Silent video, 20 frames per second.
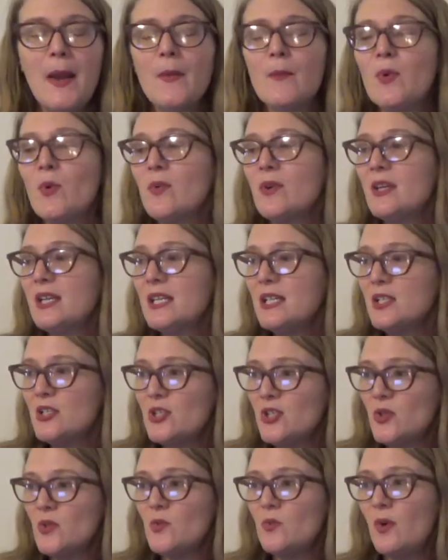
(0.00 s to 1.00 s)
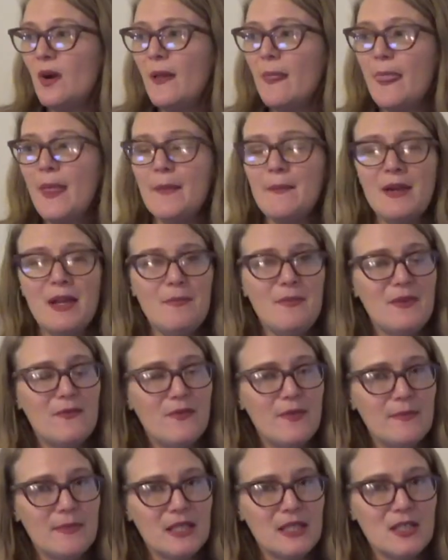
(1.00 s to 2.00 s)
But we're going to do one that might be
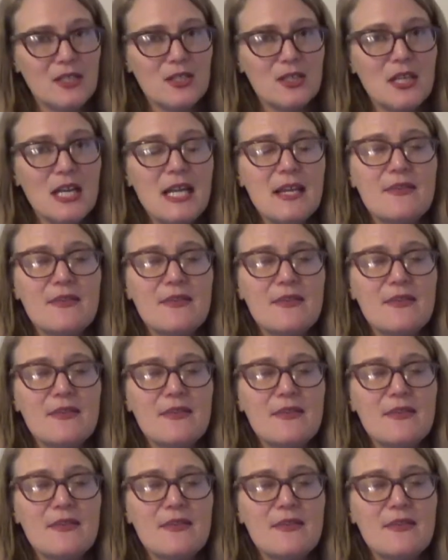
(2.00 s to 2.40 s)
familiar.